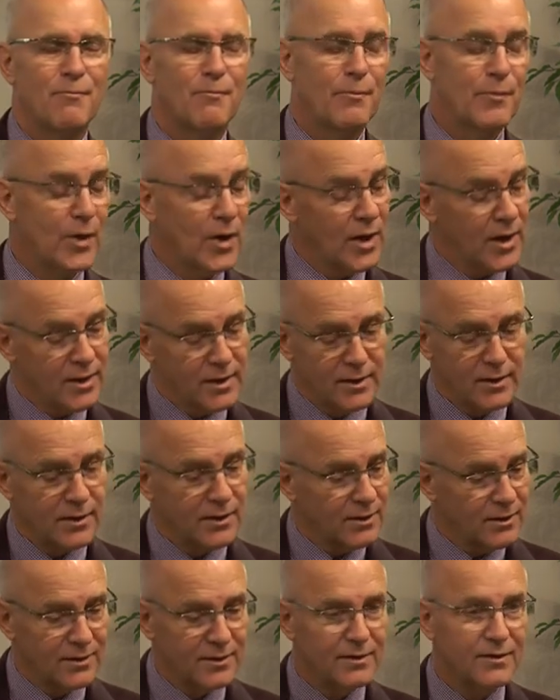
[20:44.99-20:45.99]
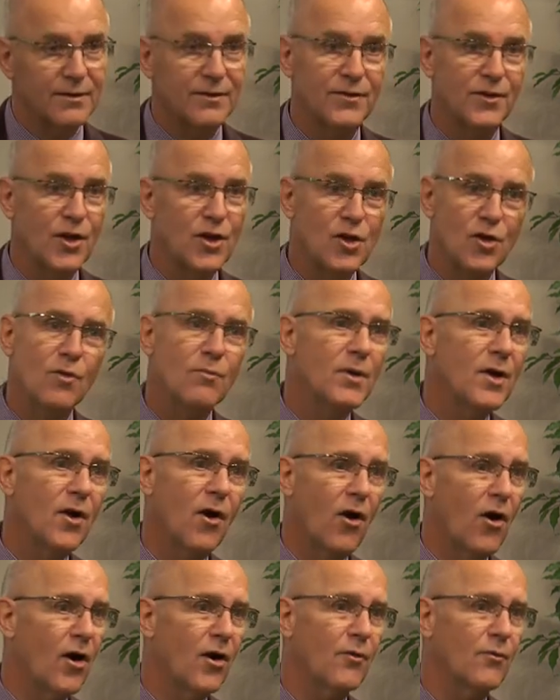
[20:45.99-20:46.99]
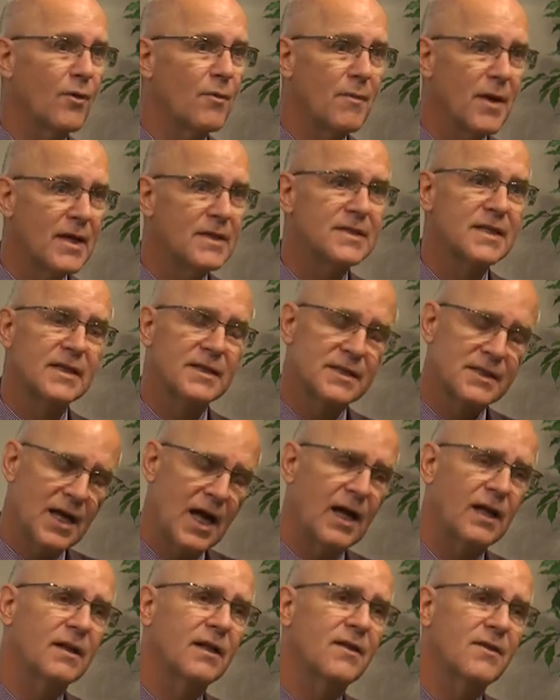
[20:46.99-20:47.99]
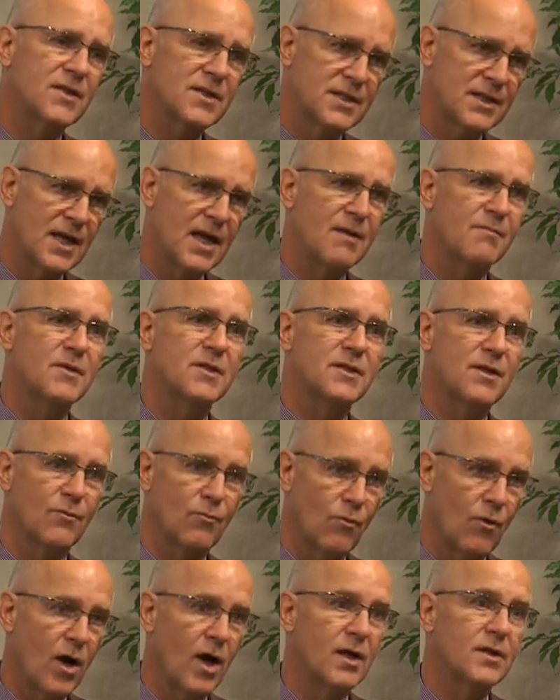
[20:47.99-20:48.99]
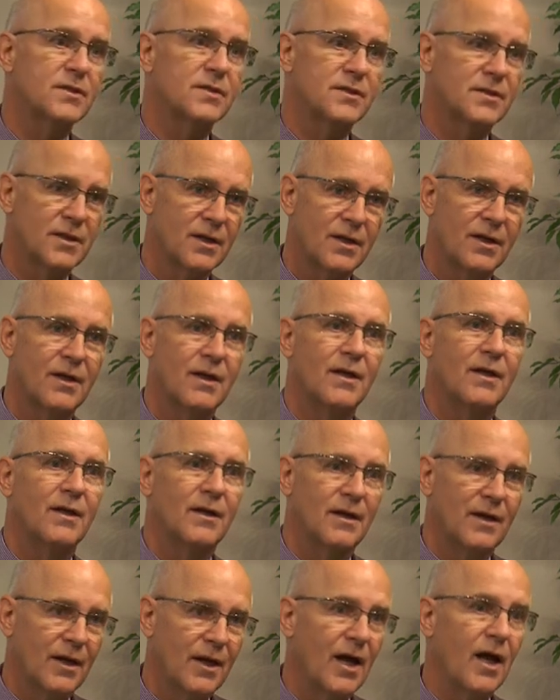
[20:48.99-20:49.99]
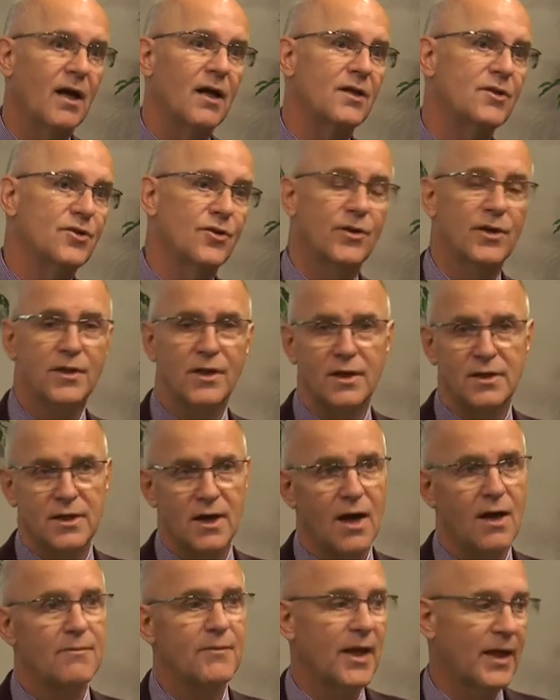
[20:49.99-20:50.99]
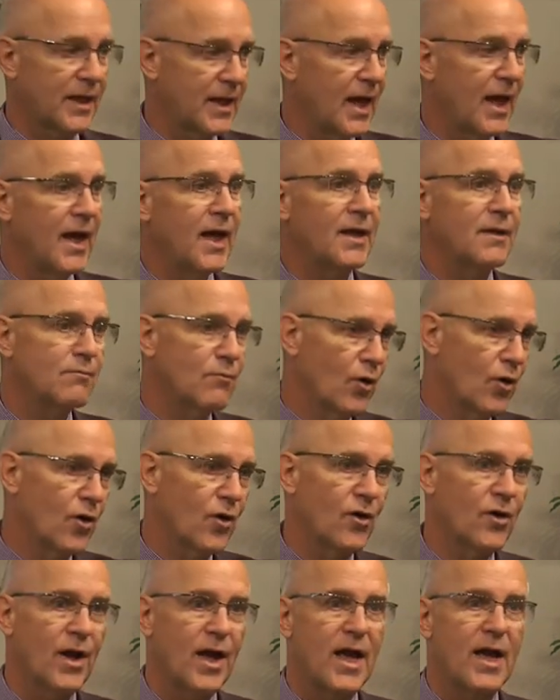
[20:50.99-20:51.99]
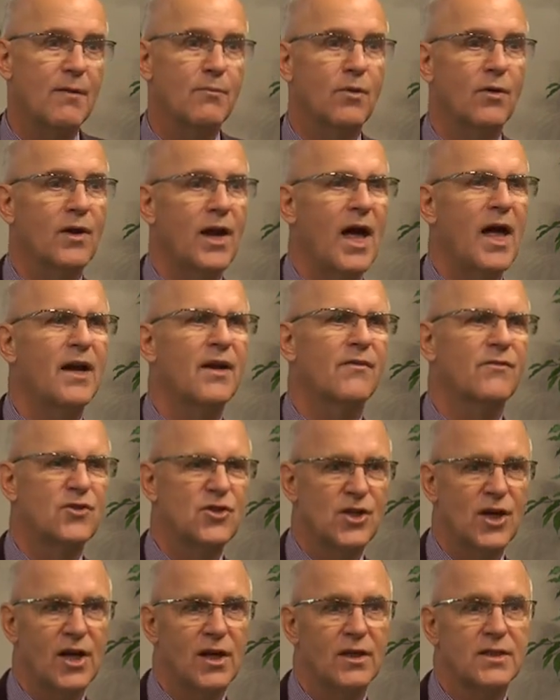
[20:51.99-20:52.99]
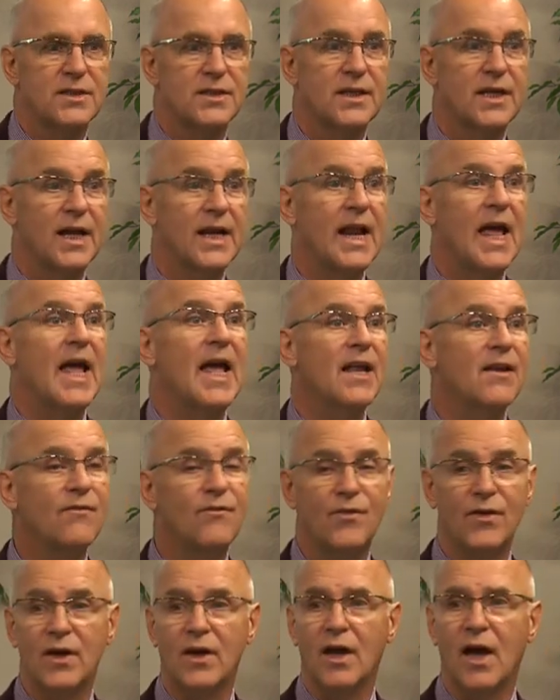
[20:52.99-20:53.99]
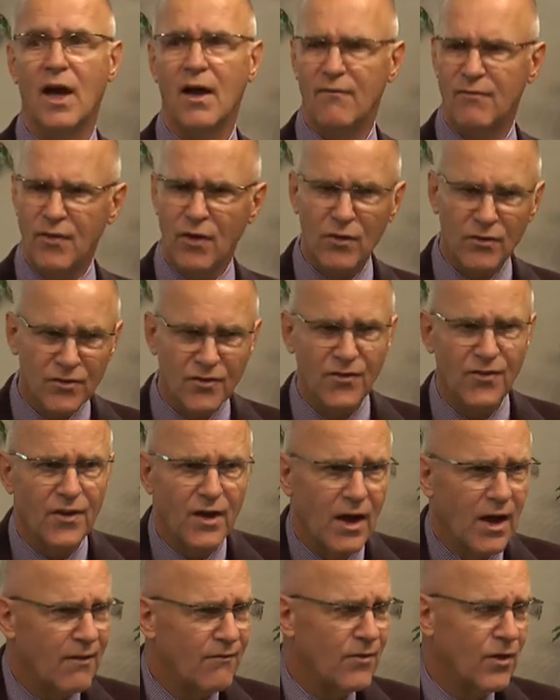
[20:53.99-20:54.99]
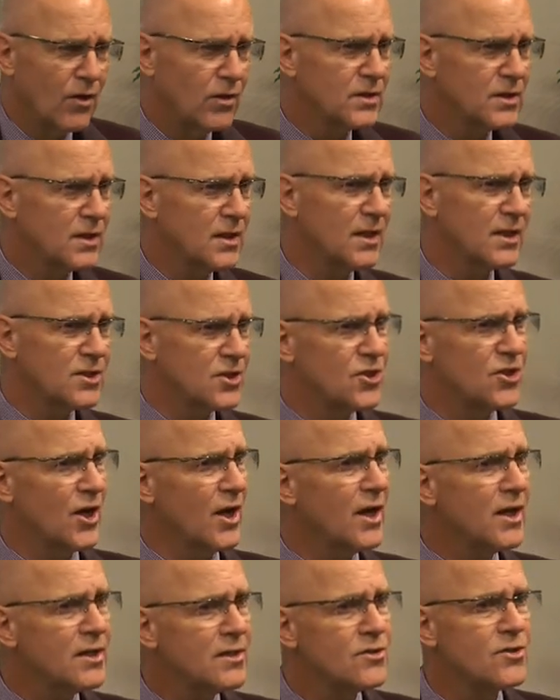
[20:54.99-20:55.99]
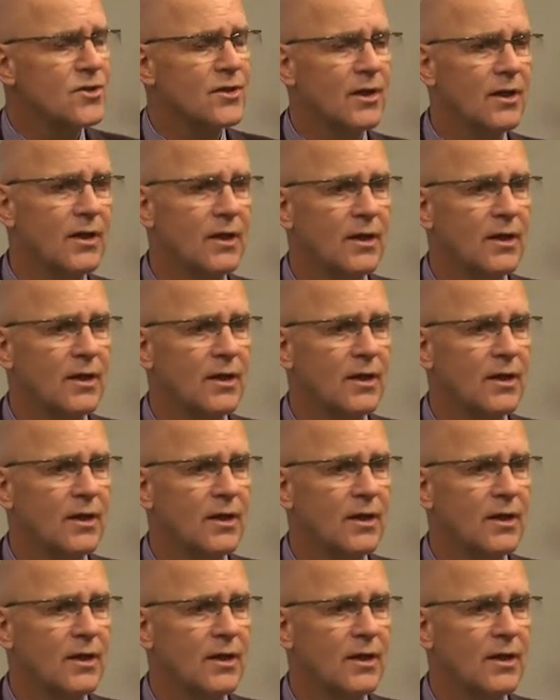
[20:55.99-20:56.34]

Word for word: But the human heart remains exactly the same as it was during the time that Cain murdered Abel out of jealousy and envy. Have those things changed?